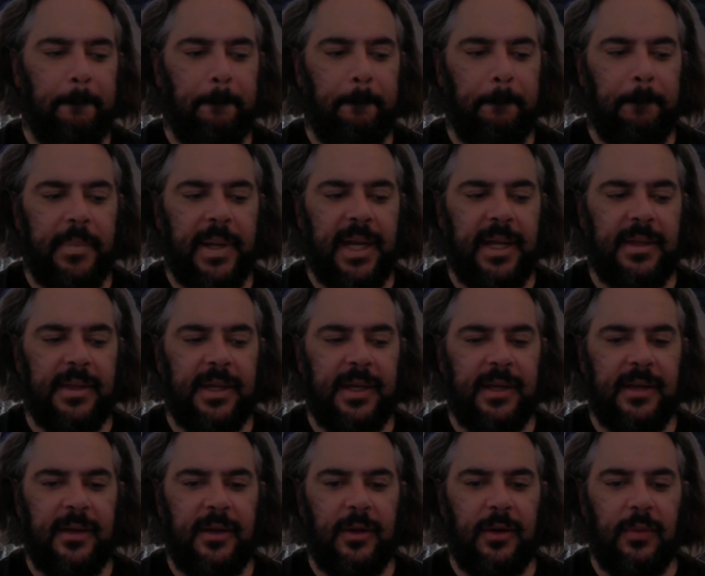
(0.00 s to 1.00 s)
But I
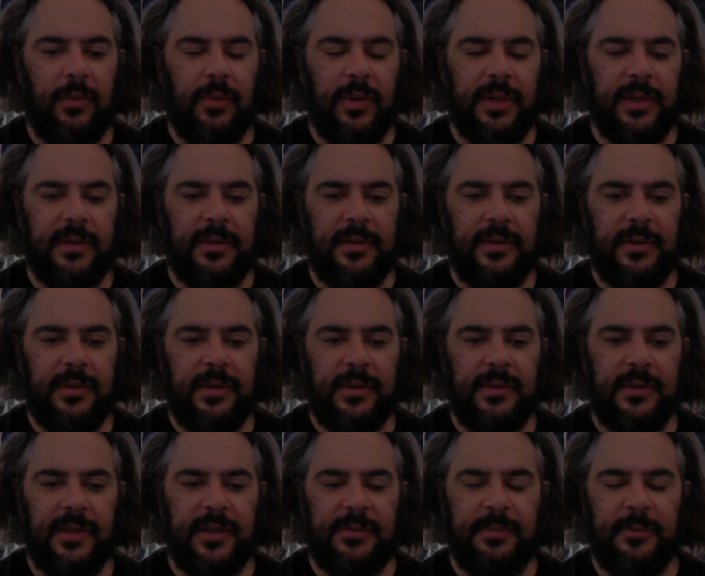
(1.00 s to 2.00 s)
think what
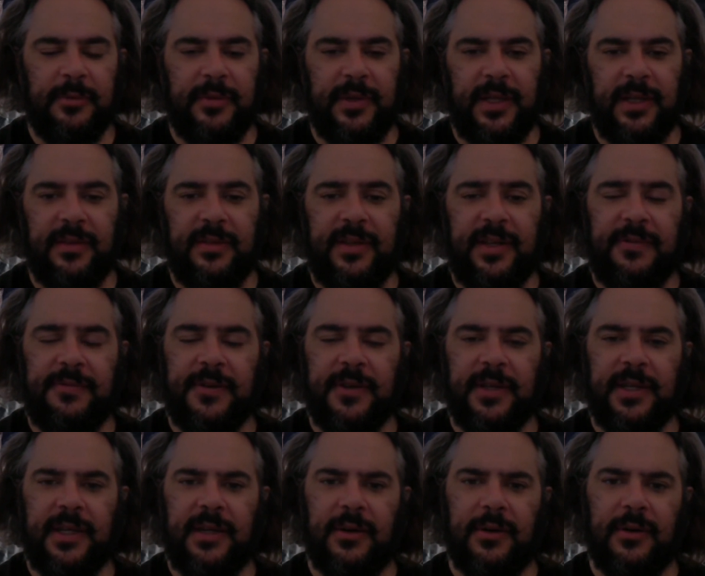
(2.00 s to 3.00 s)
this movie does
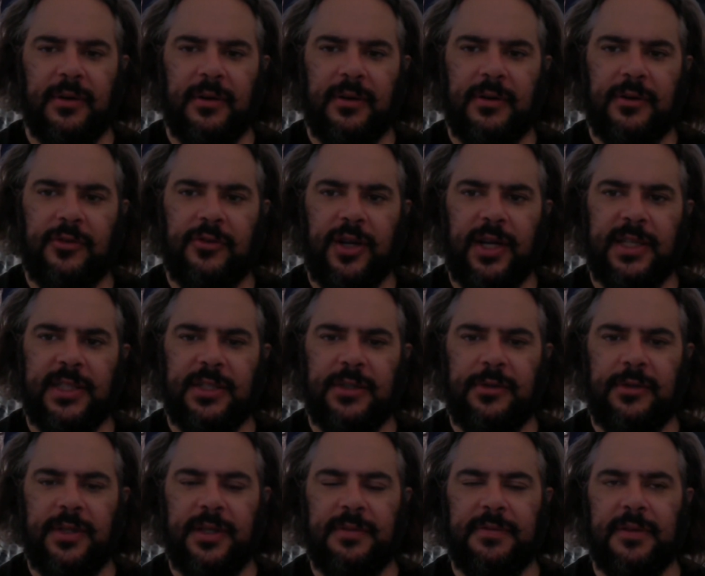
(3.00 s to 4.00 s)
differently, or tries to
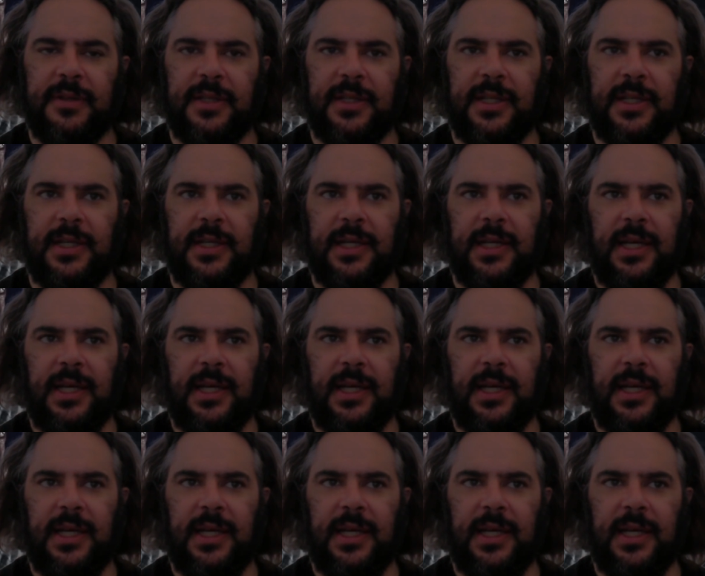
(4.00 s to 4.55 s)
do differently,